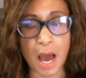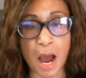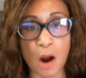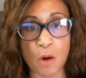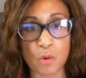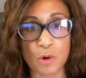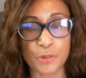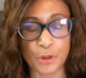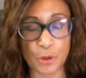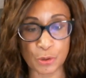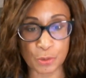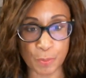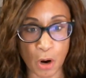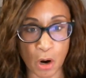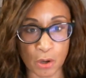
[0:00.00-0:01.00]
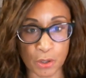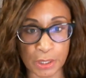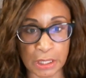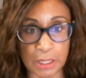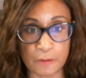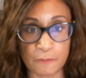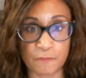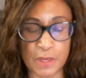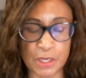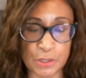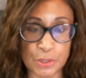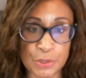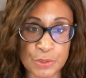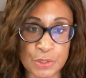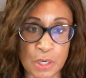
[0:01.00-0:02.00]
our third party
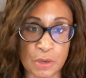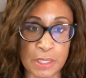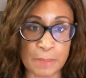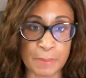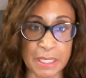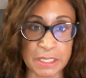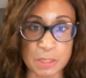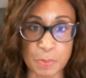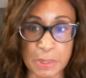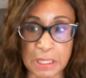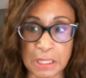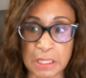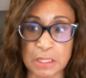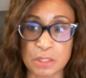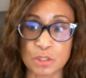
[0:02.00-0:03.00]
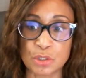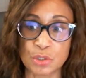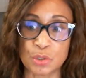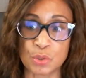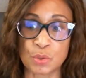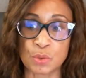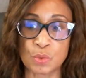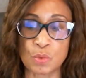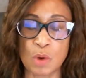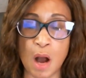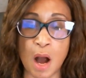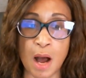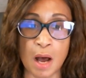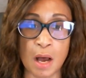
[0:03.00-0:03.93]
vendors, our MSPs, to